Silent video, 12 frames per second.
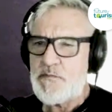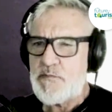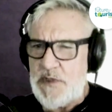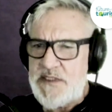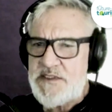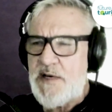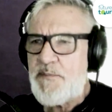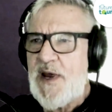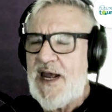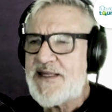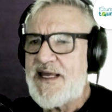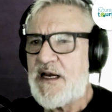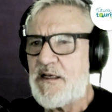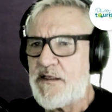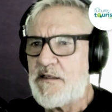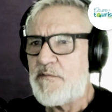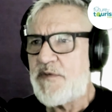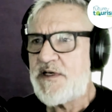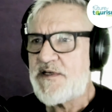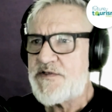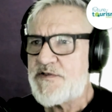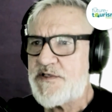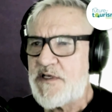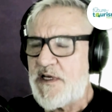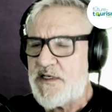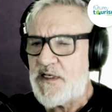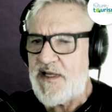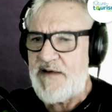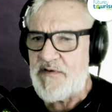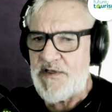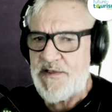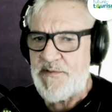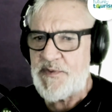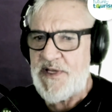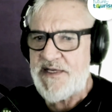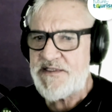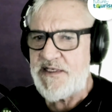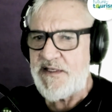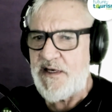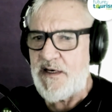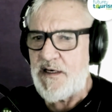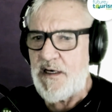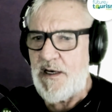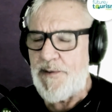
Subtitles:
let's unpack that a little bit, because there's a level of complexity there.